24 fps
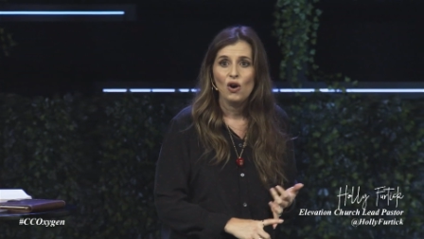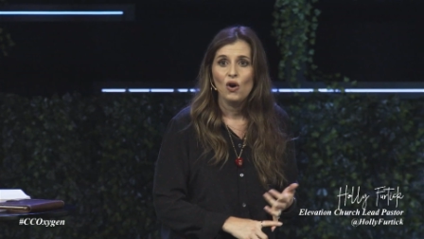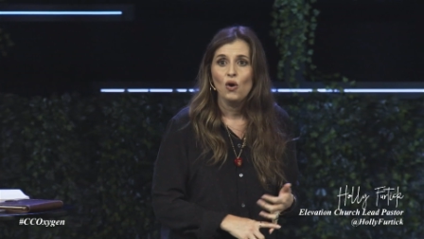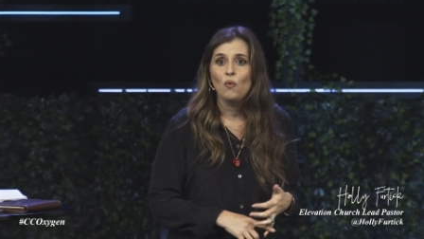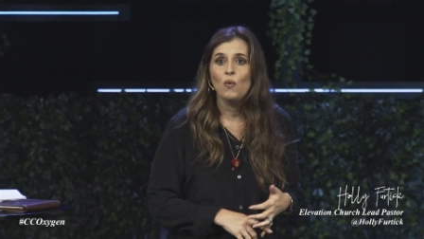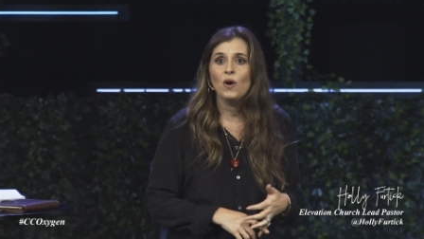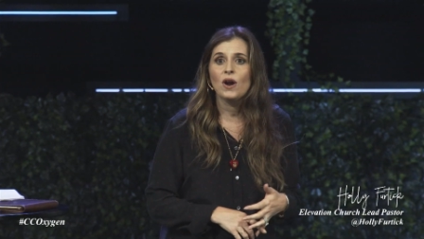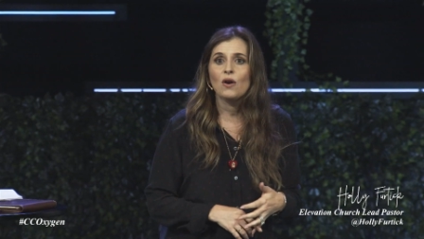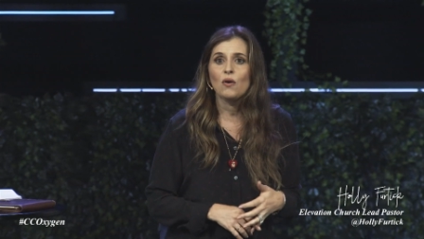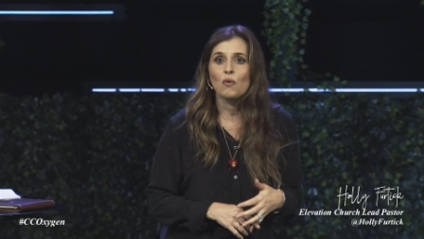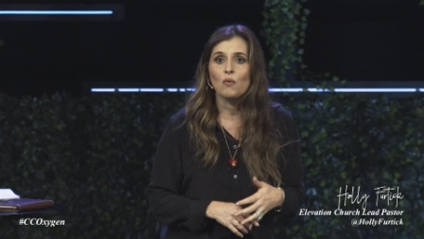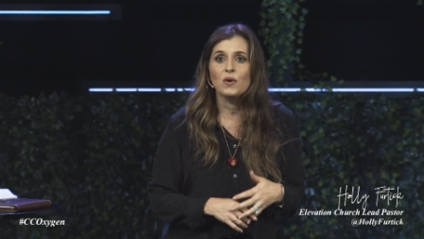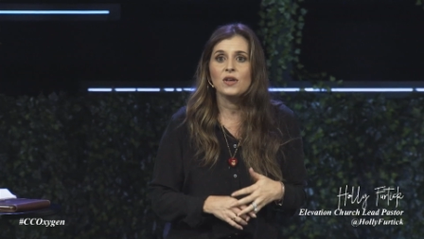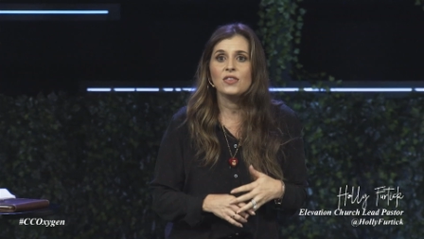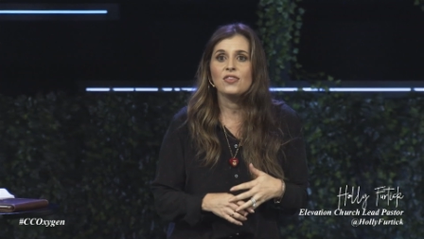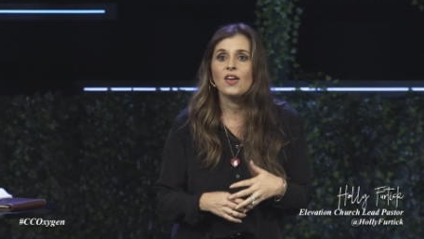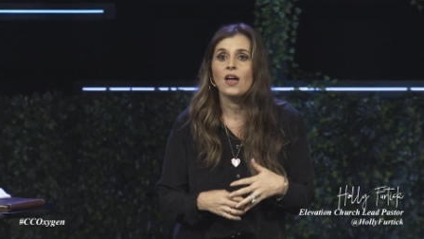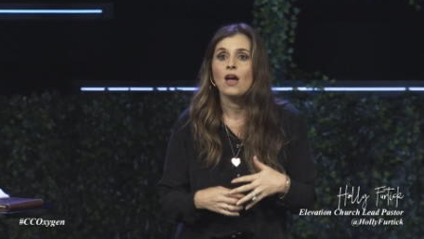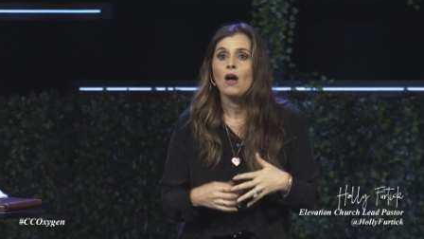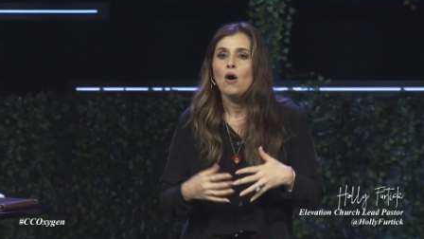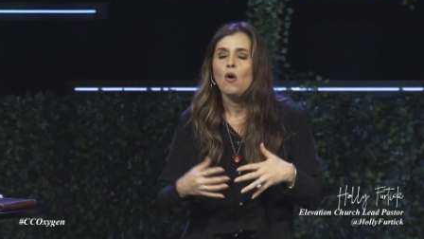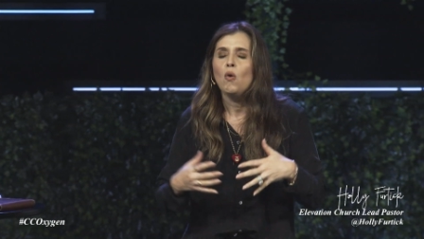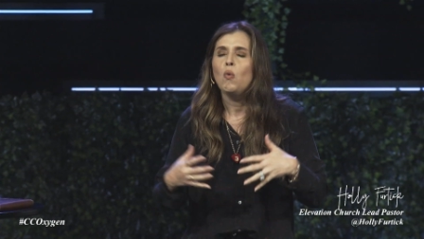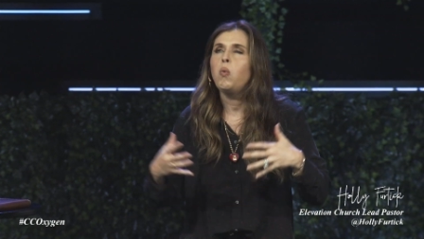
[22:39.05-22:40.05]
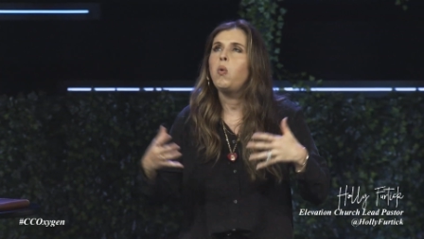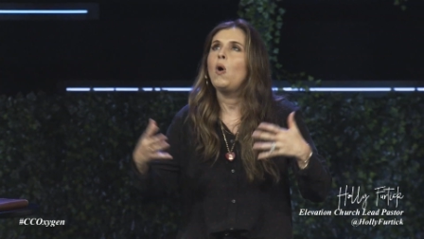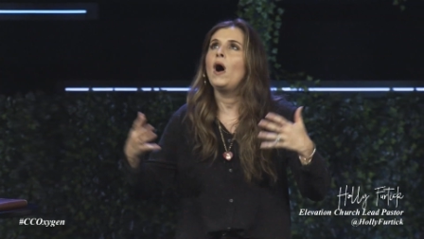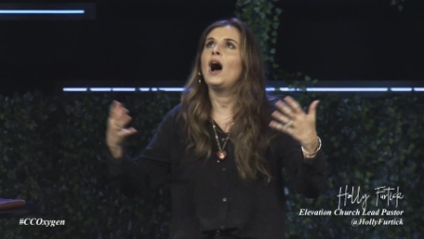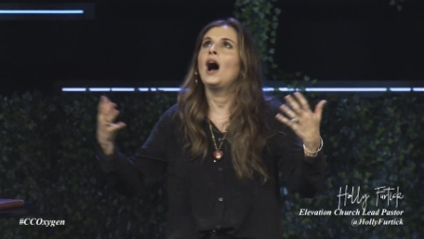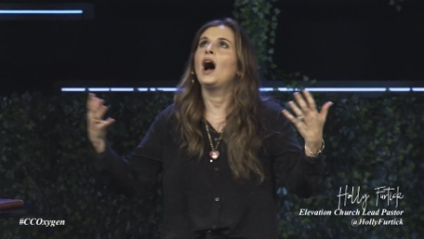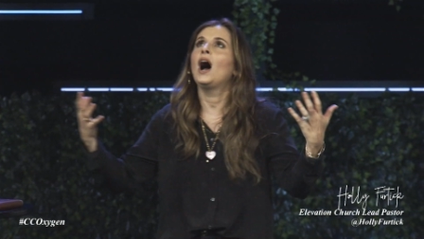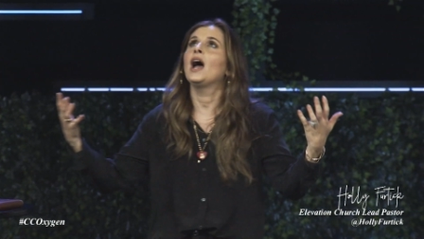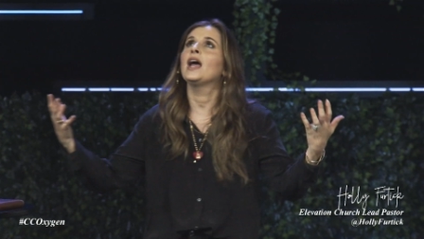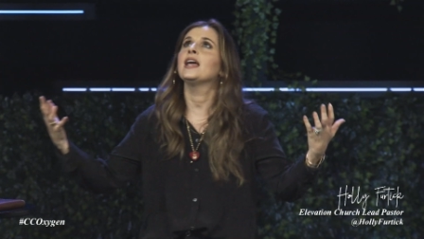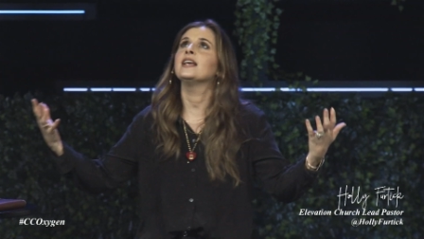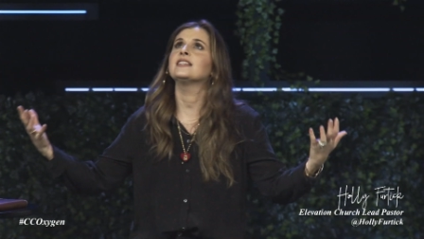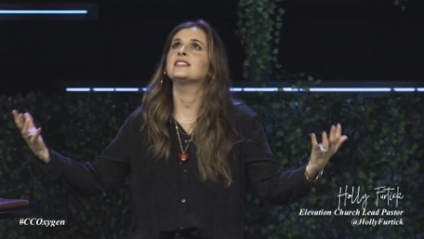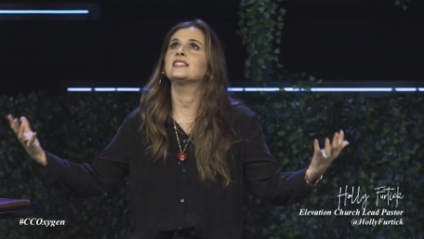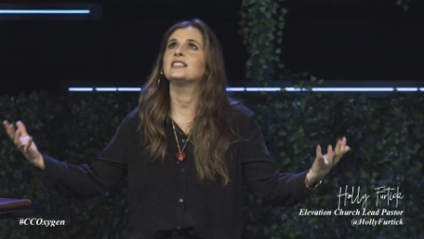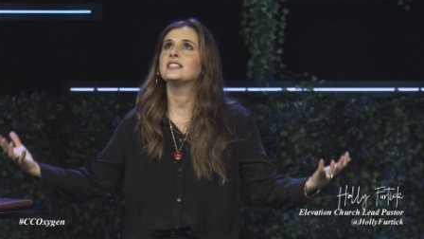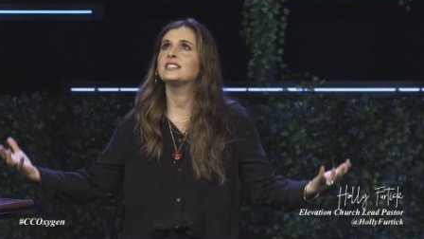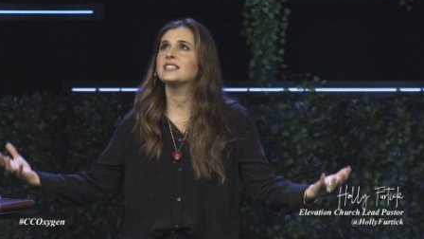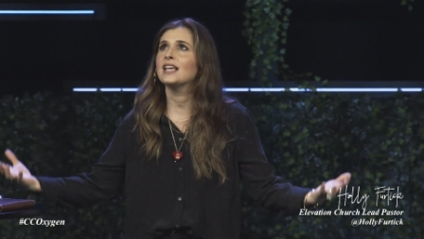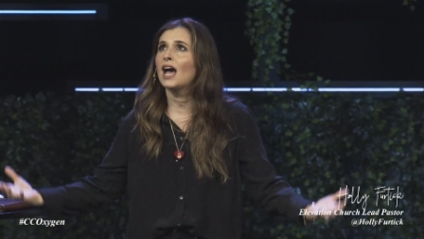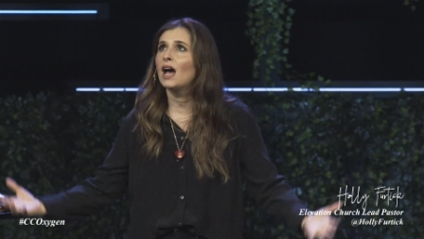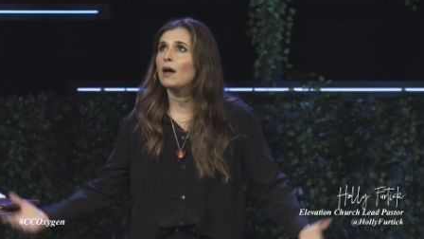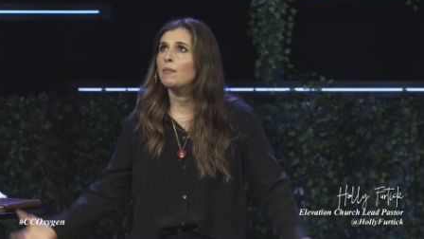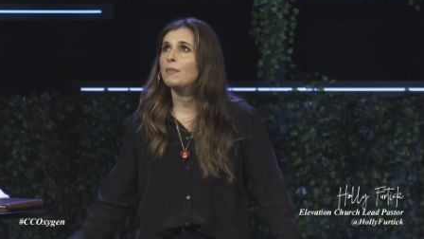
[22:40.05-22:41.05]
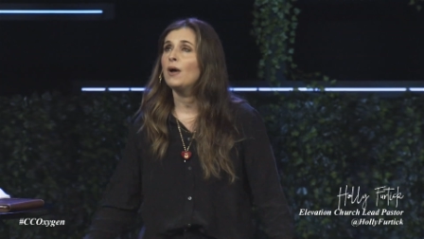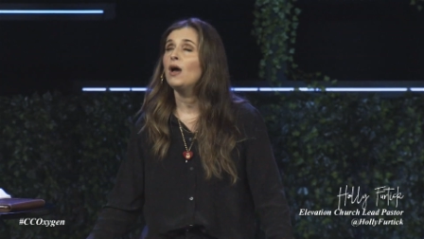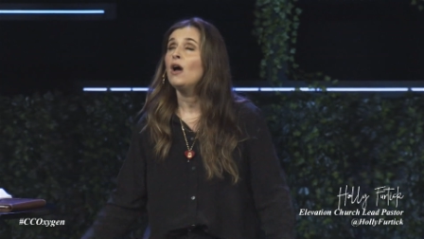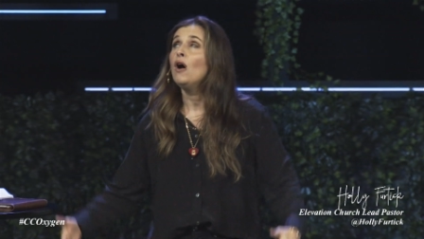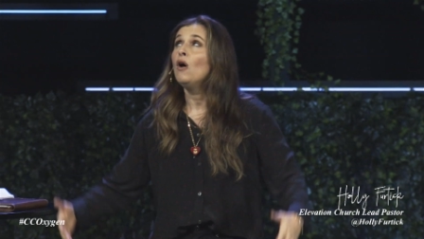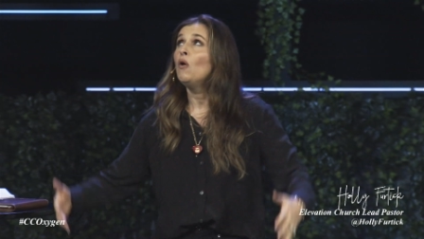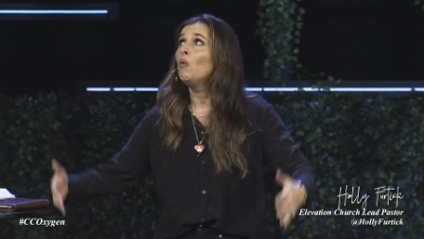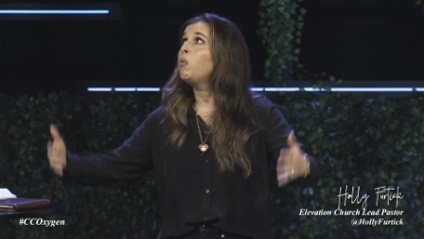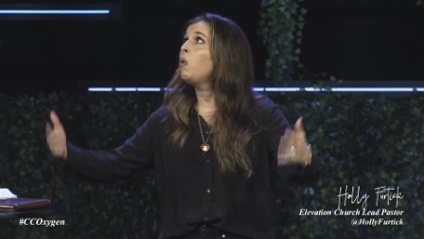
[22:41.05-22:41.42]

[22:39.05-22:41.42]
where we think, why is this happening?